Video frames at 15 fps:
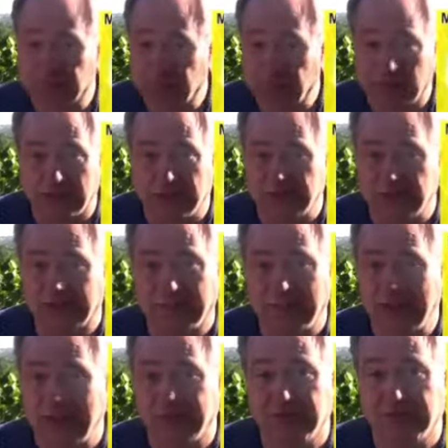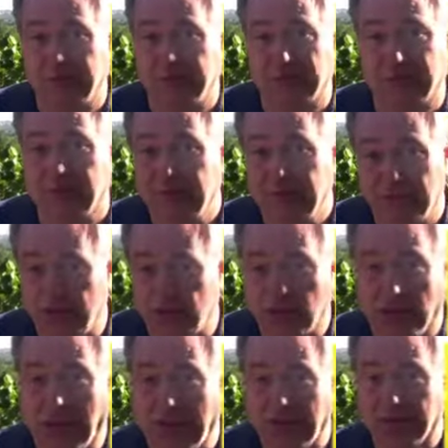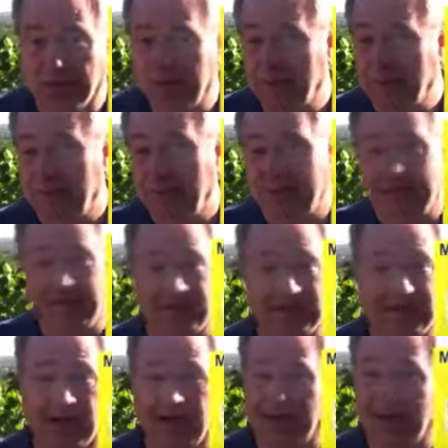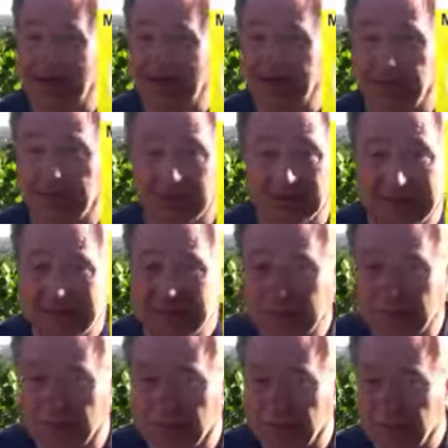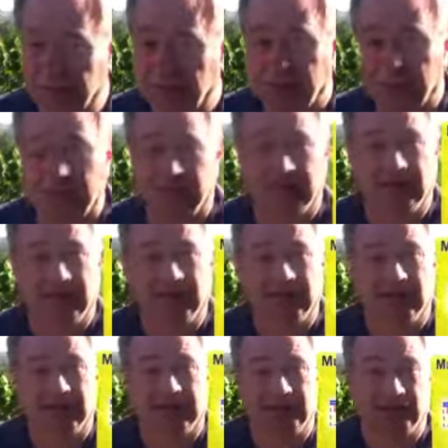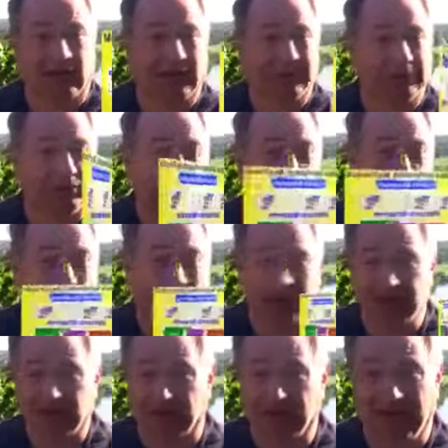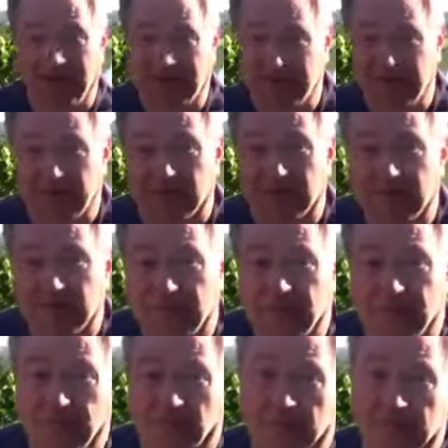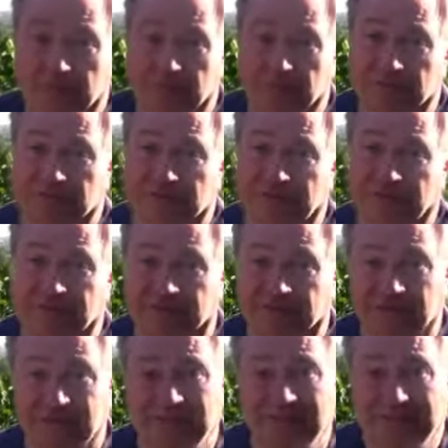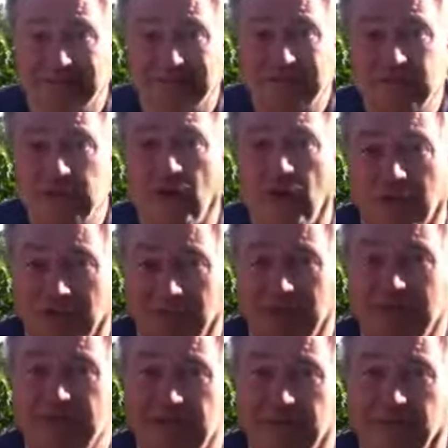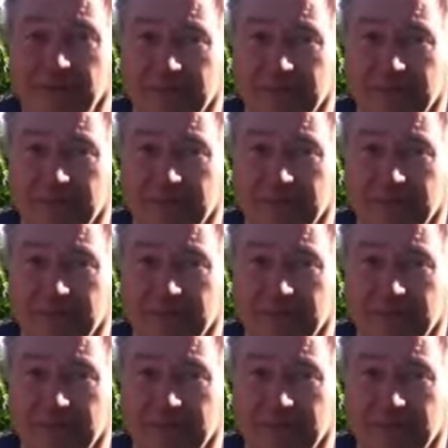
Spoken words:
project management job. It is a highly political job that requires a lot of interpersonal skills. Let's talk about some of